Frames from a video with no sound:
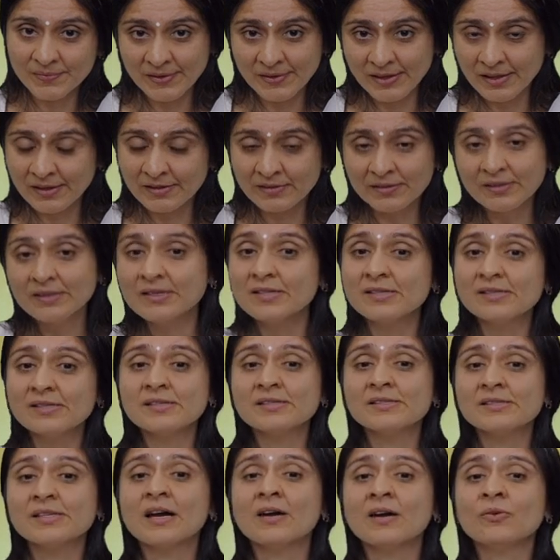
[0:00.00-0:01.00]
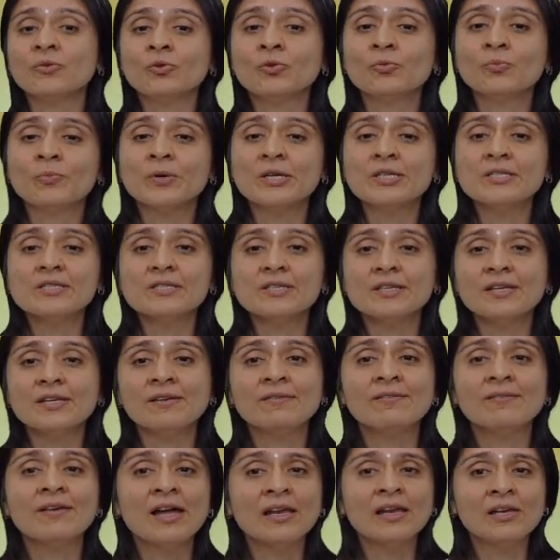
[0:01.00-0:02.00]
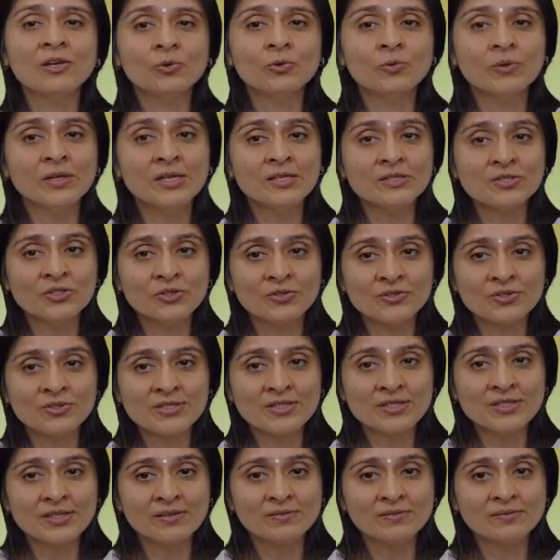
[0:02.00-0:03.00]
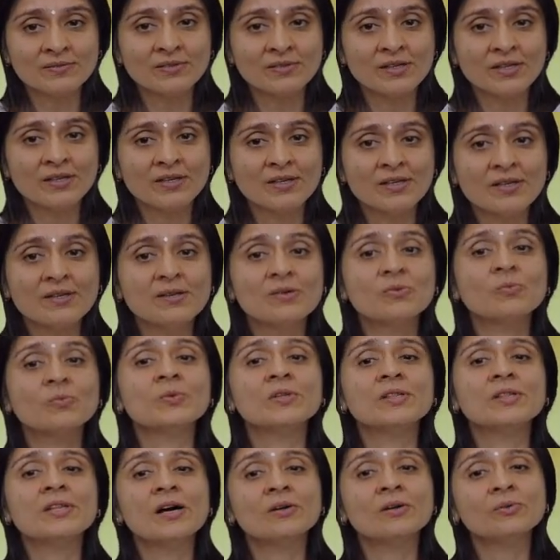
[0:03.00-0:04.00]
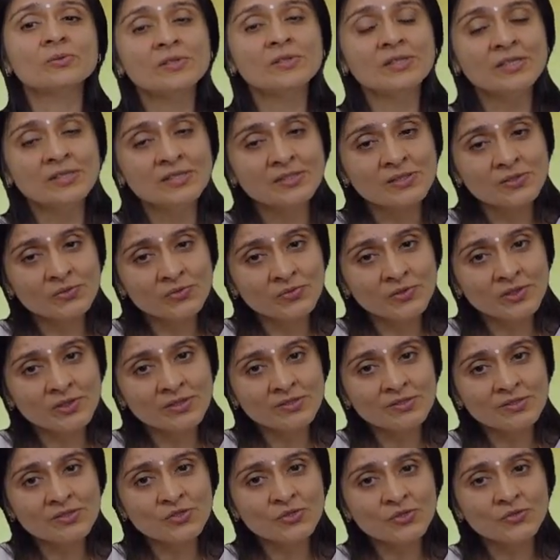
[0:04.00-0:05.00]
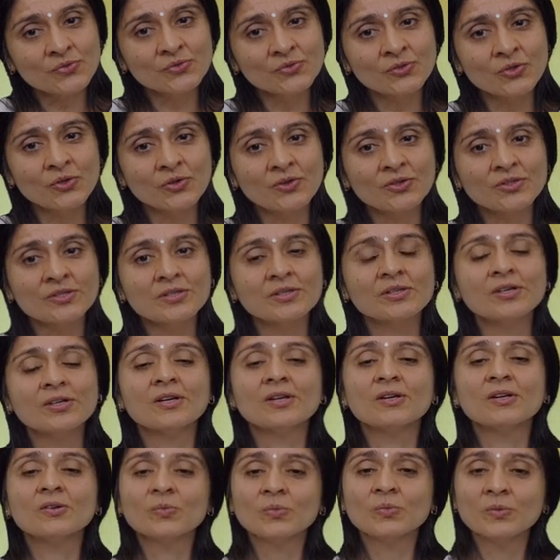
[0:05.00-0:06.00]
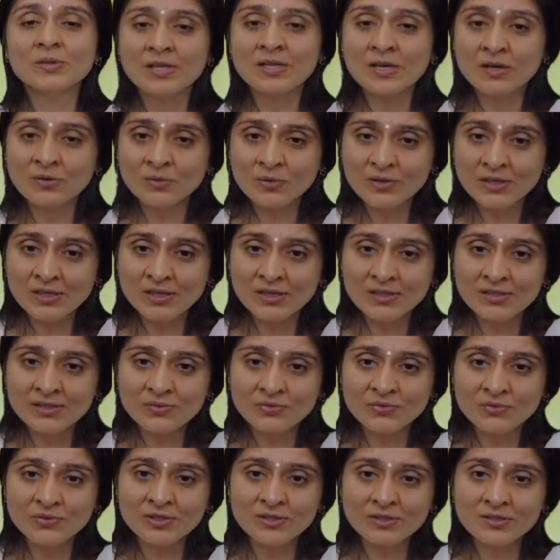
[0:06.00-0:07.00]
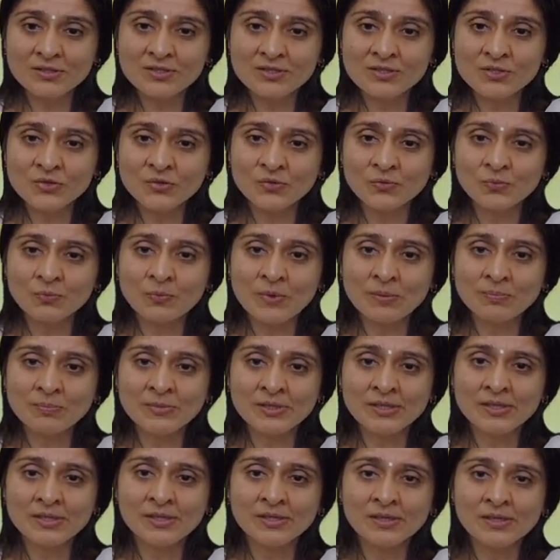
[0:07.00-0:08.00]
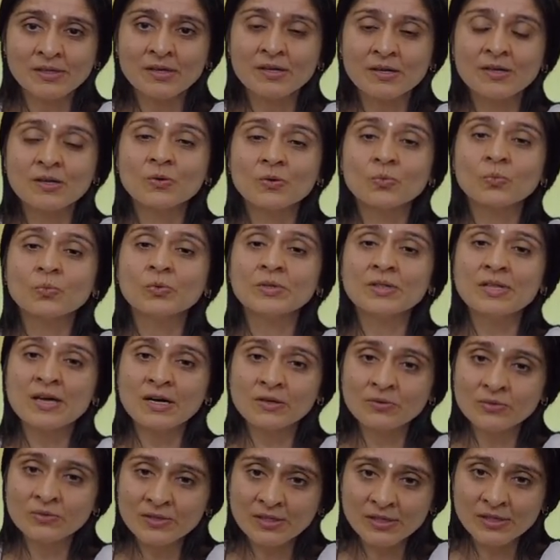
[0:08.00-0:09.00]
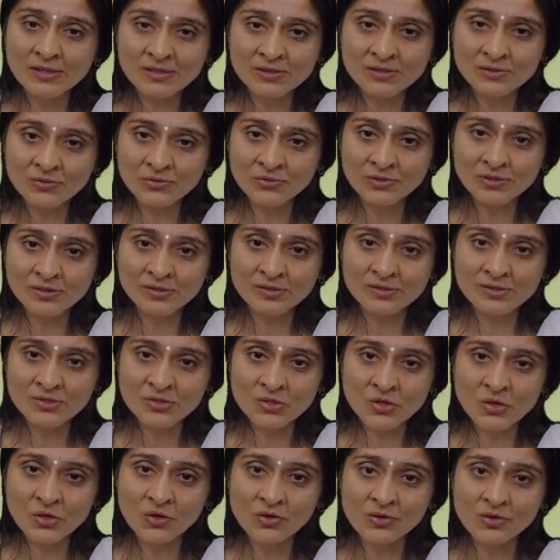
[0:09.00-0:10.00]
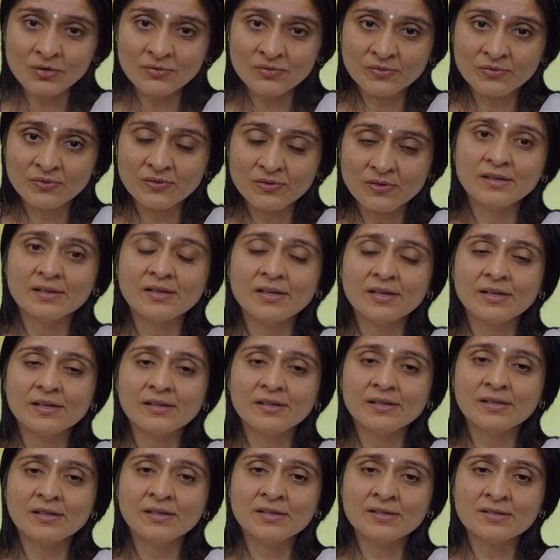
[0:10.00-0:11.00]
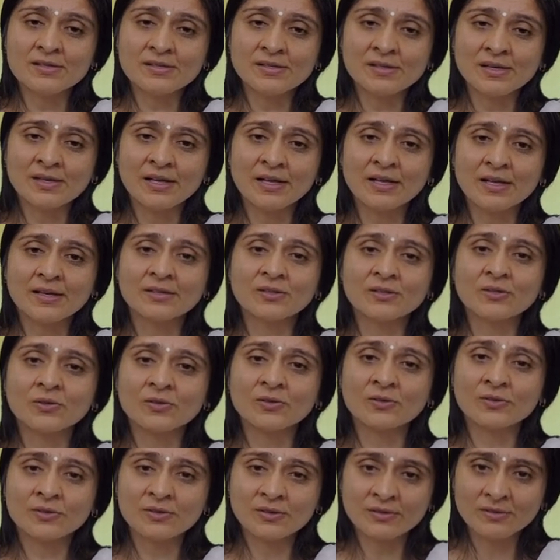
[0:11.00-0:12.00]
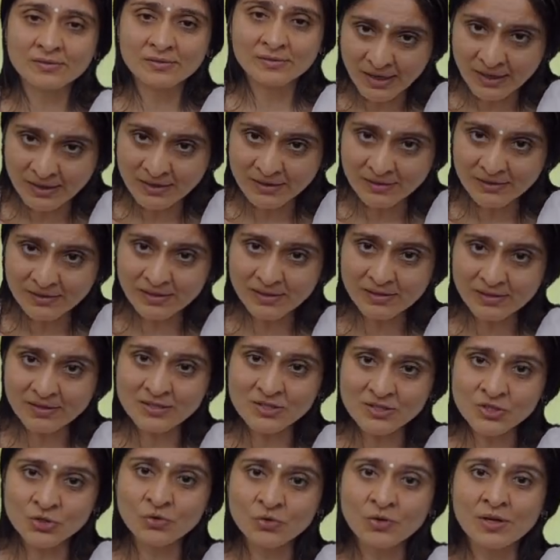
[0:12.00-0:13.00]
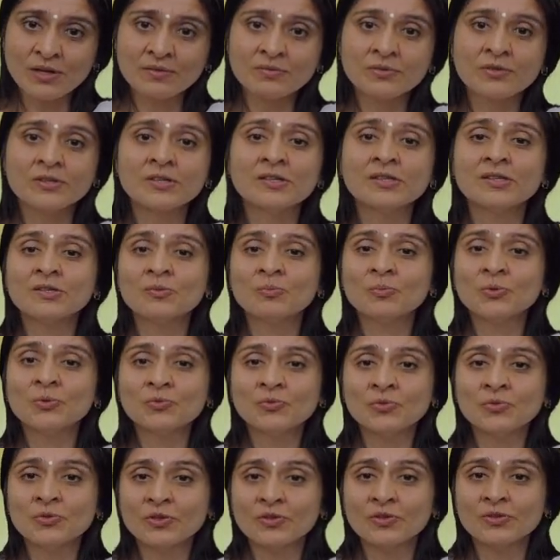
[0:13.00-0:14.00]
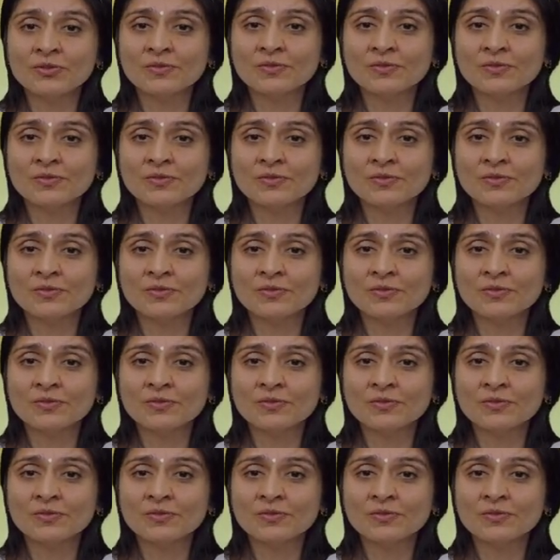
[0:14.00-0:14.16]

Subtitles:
Okay? This is how you must evaluate yourself. Without the interference of thought, without the interference of memory, without the interference of intellect or anything that you have heard before.